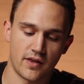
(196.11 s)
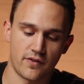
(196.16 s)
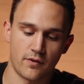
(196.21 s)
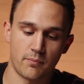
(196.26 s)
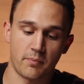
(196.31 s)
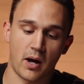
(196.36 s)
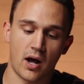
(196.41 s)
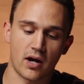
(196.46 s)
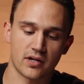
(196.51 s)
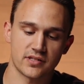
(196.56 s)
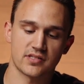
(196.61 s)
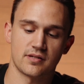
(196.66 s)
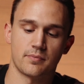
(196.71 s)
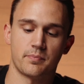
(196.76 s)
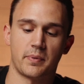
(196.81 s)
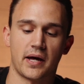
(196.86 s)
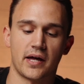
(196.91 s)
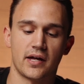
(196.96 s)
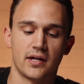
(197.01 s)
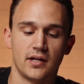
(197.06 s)
box.
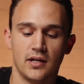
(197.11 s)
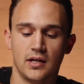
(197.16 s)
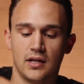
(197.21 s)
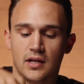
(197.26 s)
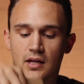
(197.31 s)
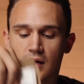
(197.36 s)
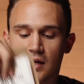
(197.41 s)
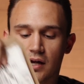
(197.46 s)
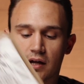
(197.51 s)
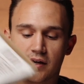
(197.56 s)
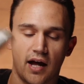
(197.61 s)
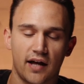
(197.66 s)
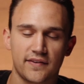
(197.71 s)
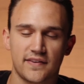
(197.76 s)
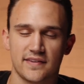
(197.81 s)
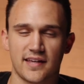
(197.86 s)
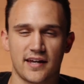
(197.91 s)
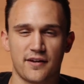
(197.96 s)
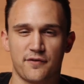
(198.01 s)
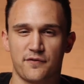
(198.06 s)
But not
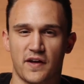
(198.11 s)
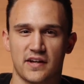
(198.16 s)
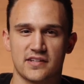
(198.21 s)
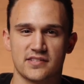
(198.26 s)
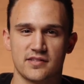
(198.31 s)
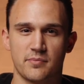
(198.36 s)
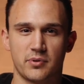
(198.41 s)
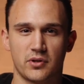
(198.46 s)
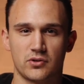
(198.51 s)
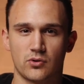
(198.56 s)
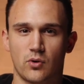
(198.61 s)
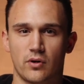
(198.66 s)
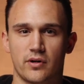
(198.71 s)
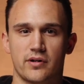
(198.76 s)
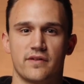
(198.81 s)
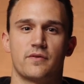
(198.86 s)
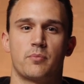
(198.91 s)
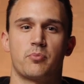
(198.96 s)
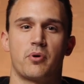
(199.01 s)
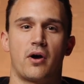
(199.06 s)
that that affects the build
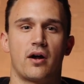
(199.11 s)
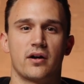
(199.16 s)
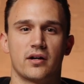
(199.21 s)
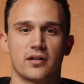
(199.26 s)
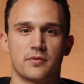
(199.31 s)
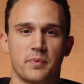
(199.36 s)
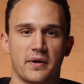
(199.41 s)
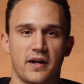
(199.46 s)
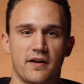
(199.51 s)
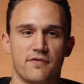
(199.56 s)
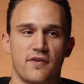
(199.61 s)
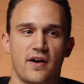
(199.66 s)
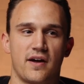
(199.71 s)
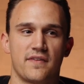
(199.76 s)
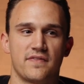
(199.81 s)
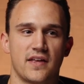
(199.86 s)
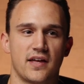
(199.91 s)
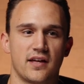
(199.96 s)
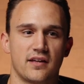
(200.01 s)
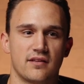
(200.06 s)
quality of the product, but I
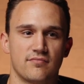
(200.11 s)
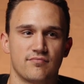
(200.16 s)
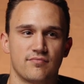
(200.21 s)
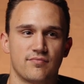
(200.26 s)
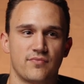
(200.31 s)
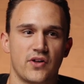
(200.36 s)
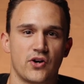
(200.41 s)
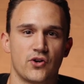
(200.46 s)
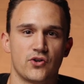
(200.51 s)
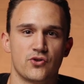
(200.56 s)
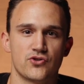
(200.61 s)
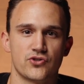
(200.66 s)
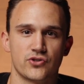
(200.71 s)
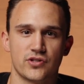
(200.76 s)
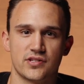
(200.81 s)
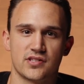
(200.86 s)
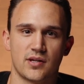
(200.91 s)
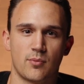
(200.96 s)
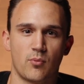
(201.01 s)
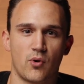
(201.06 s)
find that they're
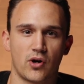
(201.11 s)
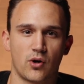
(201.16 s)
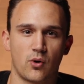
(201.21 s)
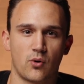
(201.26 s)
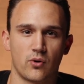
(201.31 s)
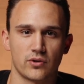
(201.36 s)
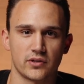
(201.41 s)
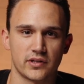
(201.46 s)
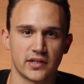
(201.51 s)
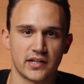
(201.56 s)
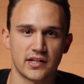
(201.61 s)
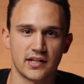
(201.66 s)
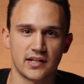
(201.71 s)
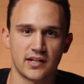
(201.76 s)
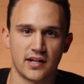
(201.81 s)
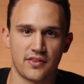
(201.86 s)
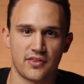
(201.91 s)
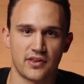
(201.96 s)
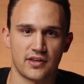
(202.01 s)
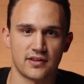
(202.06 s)
usually somewhat
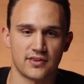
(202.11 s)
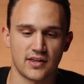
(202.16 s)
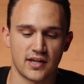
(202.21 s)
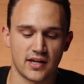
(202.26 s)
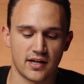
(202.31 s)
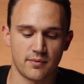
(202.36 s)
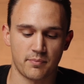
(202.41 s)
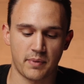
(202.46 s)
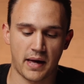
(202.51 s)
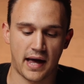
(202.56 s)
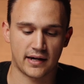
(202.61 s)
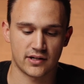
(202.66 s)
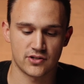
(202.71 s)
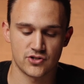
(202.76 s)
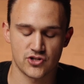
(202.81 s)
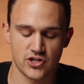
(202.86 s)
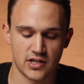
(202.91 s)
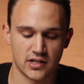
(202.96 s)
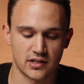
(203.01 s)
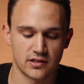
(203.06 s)
correlated. I think that
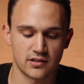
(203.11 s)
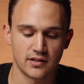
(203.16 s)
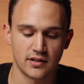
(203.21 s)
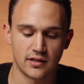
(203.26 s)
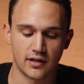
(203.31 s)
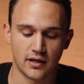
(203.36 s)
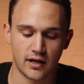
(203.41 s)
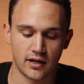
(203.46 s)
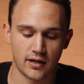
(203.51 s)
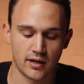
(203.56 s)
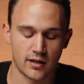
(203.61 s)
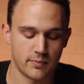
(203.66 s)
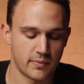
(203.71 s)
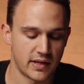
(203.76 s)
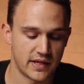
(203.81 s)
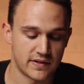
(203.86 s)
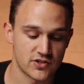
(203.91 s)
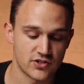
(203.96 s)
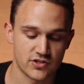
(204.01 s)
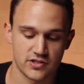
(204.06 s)
packaging
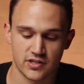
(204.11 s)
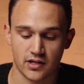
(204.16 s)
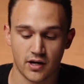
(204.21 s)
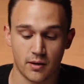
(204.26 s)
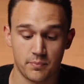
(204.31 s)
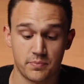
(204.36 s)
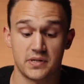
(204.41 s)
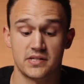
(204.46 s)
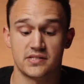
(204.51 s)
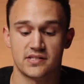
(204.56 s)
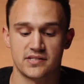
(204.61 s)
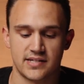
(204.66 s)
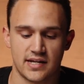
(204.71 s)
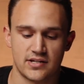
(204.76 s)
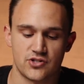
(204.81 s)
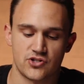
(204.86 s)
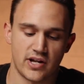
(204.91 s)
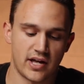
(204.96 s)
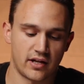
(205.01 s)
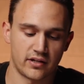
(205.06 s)
and just the company's
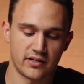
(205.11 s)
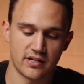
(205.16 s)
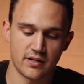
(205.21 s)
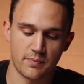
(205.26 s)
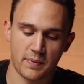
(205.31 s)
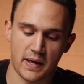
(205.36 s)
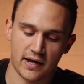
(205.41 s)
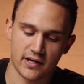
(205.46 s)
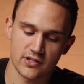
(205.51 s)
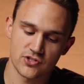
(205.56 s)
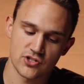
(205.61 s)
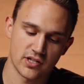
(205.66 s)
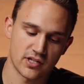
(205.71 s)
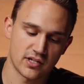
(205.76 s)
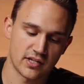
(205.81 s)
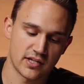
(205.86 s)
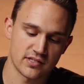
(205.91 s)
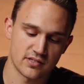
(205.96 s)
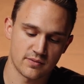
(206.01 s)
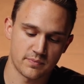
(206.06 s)
intentionality to
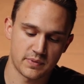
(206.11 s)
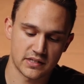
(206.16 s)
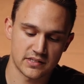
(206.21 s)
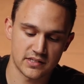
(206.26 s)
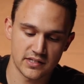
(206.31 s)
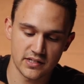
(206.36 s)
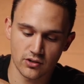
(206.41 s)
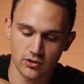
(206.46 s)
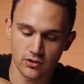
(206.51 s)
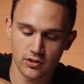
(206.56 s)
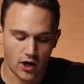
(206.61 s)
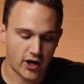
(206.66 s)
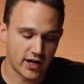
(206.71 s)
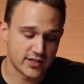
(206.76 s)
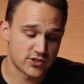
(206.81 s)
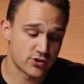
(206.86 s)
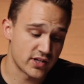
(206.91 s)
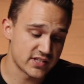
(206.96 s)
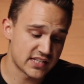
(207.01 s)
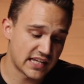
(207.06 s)
packaging is a big deal. All
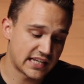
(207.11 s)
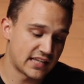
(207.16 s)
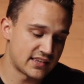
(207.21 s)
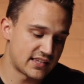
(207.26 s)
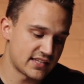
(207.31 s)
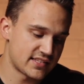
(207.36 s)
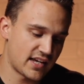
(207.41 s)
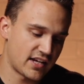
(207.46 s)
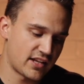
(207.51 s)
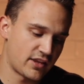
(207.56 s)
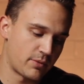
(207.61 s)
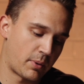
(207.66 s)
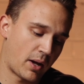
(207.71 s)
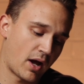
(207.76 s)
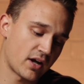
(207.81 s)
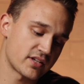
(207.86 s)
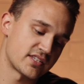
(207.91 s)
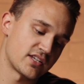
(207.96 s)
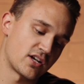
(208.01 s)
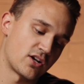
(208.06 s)
right, so as I get this out of the
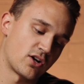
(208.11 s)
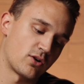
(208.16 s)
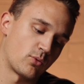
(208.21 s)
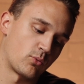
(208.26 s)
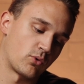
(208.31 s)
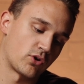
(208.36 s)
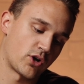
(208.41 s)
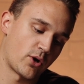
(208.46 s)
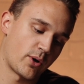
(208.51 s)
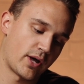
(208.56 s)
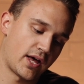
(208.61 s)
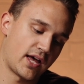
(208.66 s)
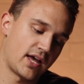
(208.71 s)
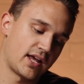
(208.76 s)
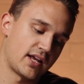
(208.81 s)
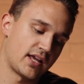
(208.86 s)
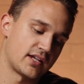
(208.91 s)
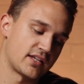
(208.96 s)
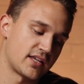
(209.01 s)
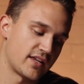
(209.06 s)
box here, we'll go
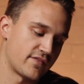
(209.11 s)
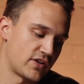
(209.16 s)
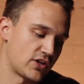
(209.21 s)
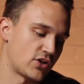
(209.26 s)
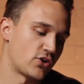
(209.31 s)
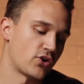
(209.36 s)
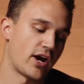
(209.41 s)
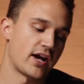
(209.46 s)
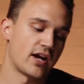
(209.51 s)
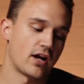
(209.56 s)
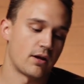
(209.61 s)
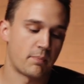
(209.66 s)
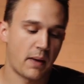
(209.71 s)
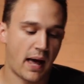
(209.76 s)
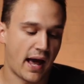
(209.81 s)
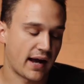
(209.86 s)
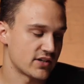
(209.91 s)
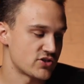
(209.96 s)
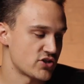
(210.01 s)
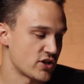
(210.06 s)
ahead and give it a grade on
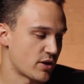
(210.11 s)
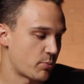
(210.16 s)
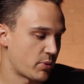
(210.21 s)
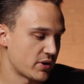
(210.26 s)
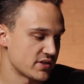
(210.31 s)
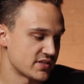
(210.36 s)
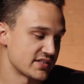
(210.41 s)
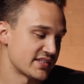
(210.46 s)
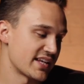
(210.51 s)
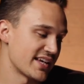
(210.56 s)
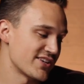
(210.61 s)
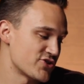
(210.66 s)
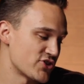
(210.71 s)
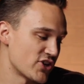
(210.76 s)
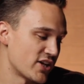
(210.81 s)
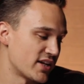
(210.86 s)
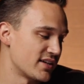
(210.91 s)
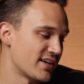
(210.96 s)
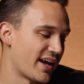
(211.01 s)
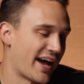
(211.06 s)
packaging and
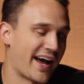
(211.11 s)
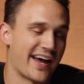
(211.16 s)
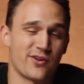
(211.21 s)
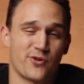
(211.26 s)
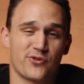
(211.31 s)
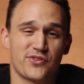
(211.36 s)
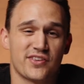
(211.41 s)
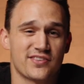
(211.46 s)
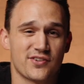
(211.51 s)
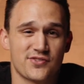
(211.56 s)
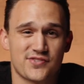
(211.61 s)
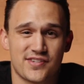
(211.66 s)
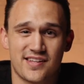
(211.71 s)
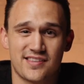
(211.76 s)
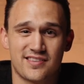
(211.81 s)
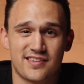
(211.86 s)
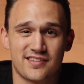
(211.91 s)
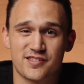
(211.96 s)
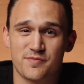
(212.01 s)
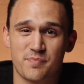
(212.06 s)
presentation. I don't think there's
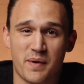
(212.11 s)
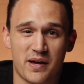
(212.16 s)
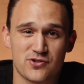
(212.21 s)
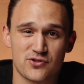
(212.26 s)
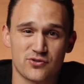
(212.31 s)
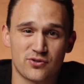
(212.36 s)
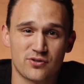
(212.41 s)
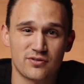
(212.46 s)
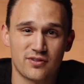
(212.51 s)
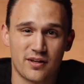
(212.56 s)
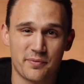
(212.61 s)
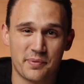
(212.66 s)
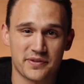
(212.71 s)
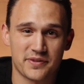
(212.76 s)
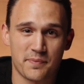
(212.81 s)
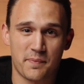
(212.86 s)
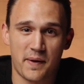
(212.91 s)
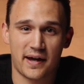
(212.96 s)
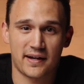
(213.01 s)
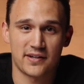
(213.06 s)
anything special
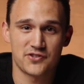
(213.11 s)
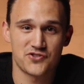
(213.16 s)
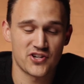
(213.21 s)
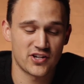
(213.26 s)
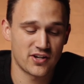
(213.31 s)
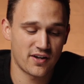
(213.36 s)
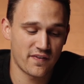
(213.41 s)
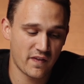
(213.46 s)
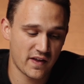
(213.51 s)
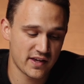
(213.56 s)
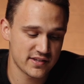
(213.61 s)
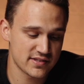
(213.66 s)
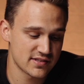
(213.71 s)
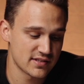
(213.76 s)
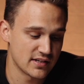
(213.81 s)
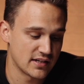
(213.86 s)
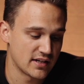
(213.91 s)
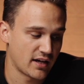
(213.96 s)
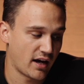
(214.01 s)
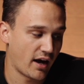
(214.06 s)
about the packaging on
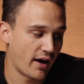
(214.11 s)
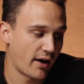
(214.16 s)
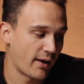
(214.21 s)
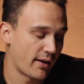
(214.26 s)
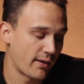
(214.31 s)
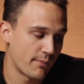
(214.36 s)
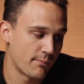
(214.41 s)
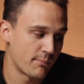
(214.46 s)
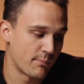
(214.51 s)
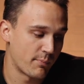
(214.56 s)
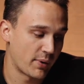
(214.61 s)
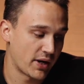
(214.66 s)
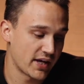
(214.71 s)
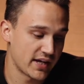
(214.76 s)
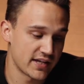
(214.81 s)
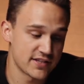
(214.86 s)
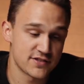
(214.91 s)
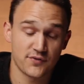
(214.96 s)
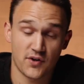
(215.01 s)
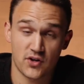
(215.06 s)
this,
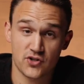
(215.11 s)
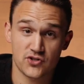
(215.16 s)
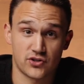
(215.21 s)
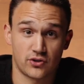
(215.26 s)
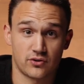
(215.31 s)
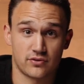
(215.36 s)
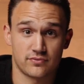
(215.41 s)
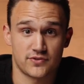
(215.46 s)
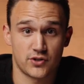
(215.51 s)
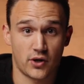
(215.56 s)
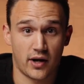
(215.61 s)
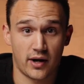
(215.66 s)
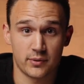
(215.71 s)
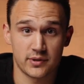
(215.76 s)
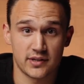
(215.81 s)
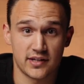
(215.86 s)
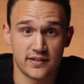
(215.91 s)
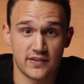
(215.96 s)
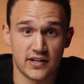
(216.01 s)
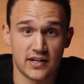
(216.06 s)
but it's functional. So I
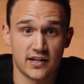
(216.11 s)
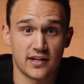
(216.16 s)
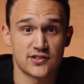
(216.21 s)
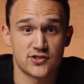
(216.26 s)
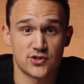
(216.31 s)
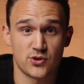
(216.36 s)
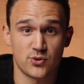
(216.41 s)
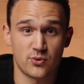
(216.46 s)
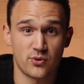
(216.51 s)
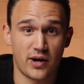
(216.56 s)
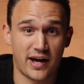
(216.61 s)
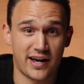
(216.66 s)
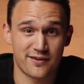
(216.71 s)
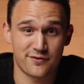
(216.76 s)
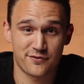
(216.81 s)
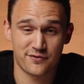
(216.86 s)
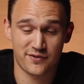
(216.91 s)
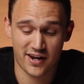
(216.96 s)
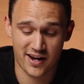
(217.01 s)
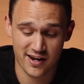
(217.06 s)
would give it a 2 out
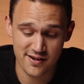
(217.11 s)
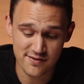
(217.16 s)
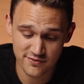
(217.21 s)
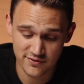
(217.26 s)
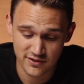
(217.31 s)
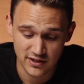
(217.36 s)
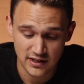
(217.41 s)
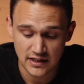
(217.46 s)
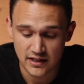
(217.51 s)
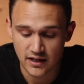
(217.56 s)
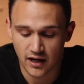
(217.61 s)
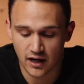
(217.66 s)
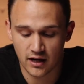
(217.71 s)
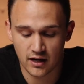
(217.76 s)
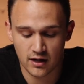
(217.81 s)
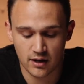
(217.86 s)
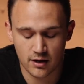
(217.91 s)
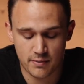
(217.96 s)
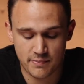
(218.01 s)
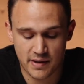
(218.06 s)
of 5.
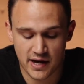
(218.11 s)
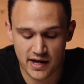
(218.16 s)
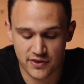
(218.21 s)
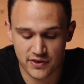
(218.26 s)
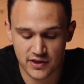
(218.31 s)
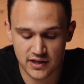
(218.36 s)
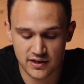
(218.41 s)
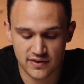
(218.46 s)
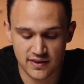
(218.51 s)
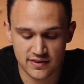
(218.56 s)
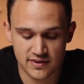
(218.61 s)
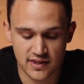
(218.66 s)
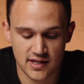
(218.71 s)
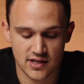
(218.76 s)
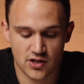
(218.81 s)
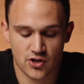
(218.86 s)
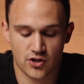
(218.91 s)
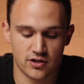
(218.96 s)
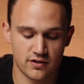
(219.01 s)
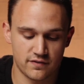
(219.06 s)
I think that
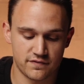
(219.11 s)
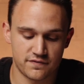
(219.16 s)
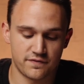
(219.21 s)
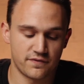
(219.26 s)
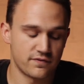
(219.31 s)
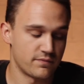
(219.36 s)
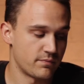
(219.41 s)
they could have,